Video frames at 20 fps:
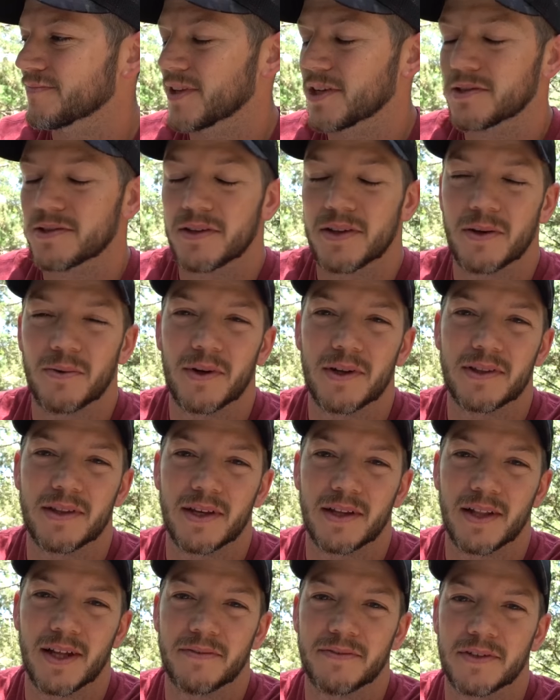There's only one
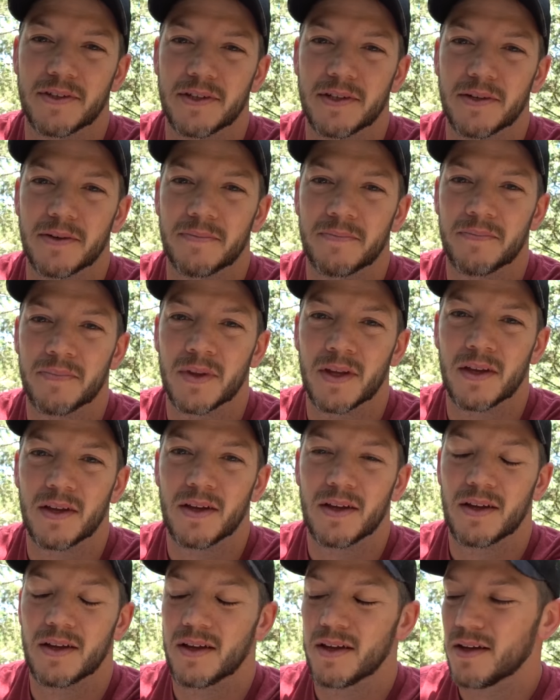thing left to do.
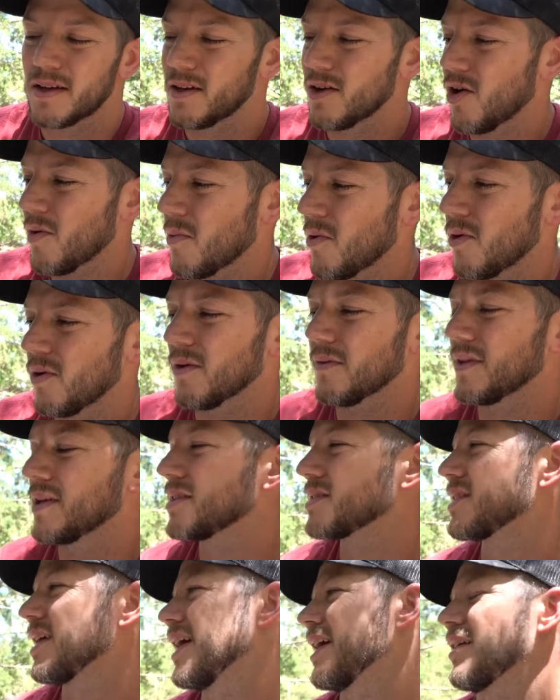No more of
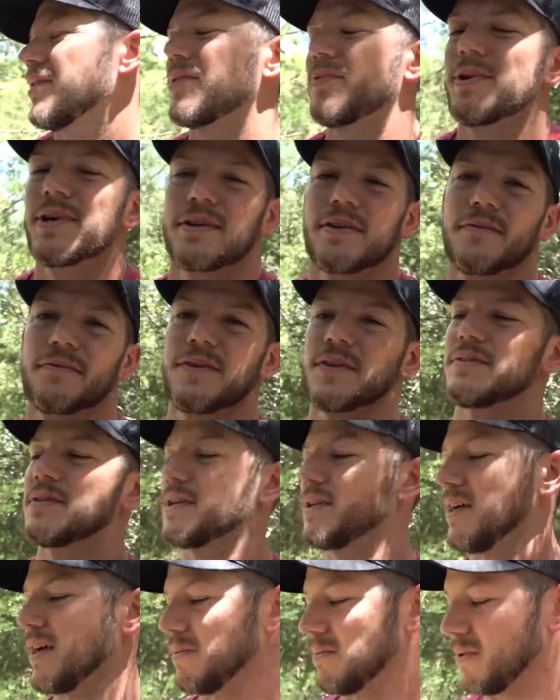these like 350
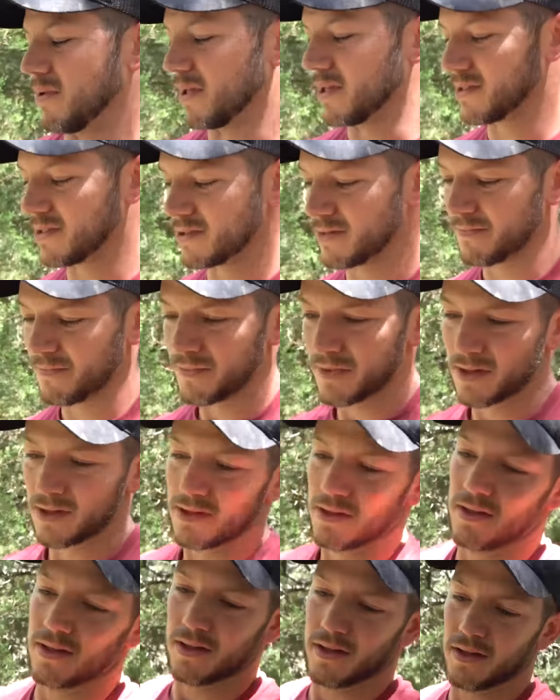grain bullets.
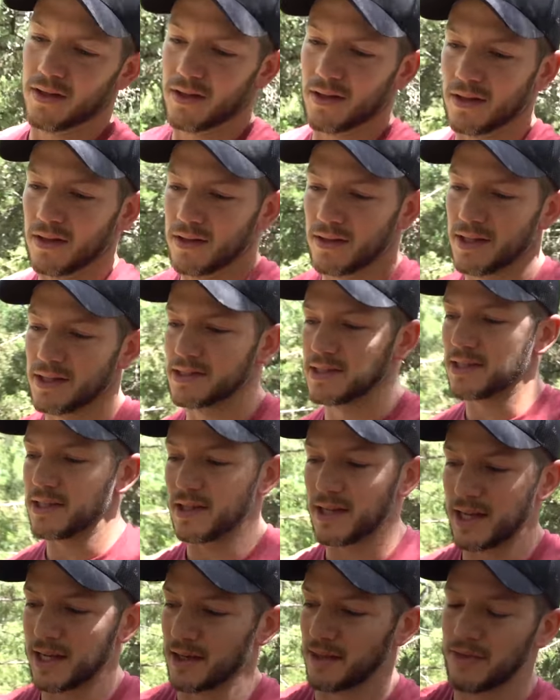Let's
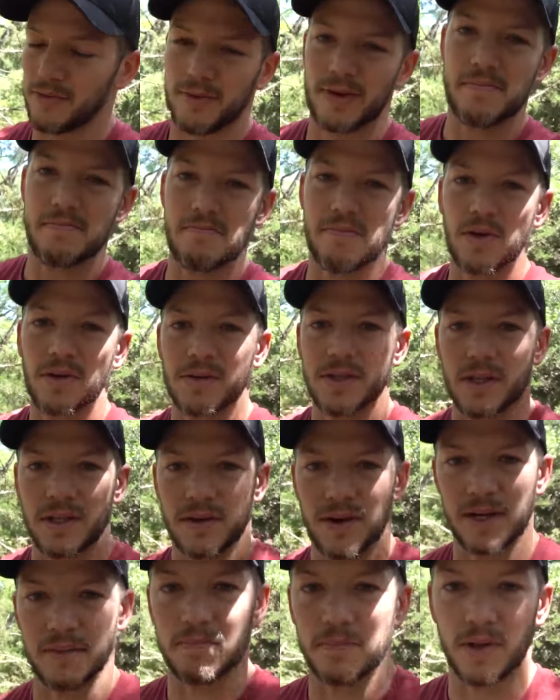get like a 3 million
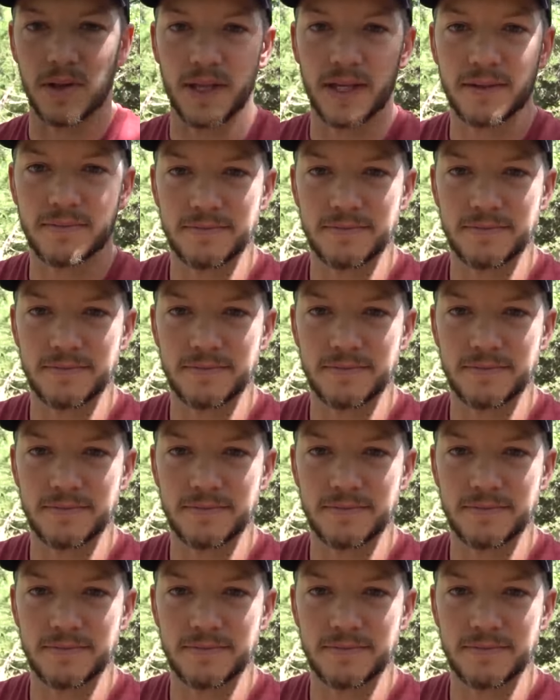grain bullet.